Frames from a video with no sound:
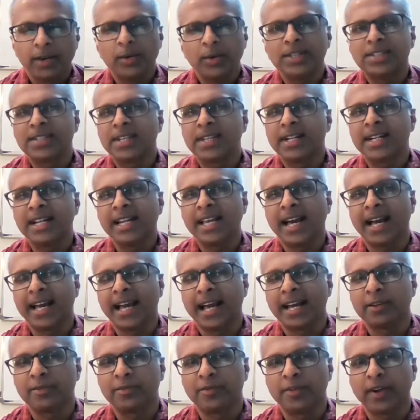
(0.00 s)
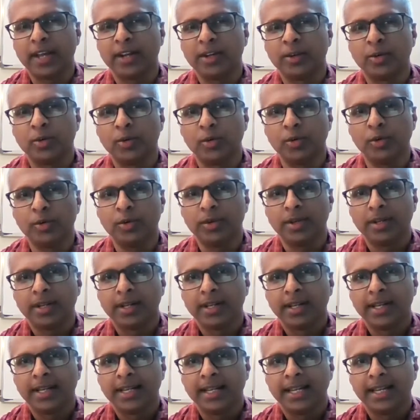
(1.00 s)
Recently, I had a friend who
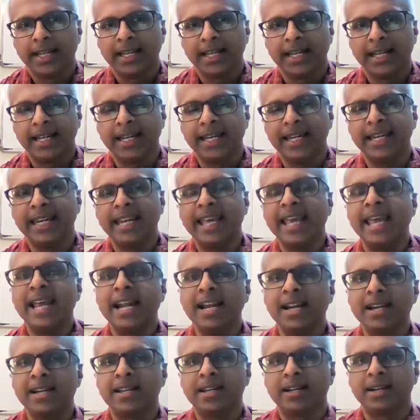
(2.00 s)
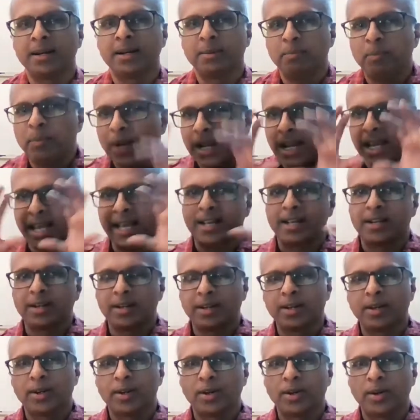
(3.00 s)
nailed a plaque
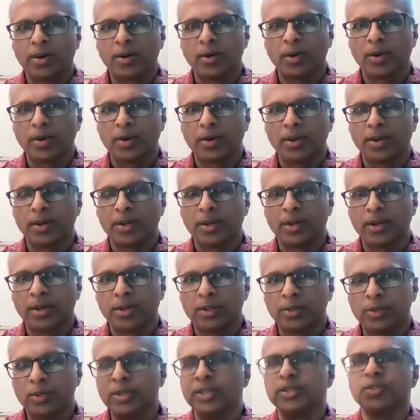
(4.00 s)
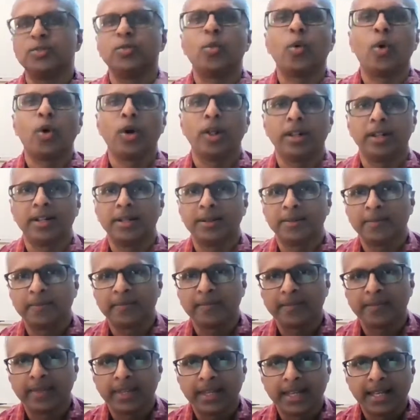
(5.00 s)
to his wall,
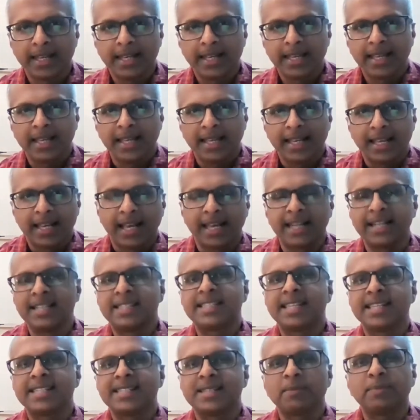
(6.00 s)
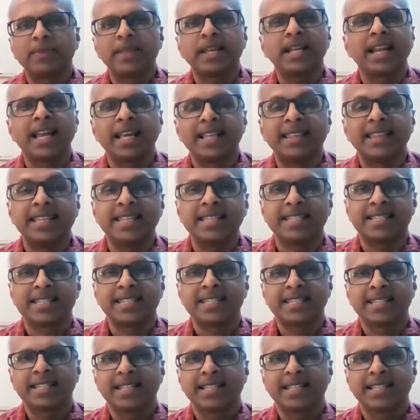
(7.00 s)
and it said something like this: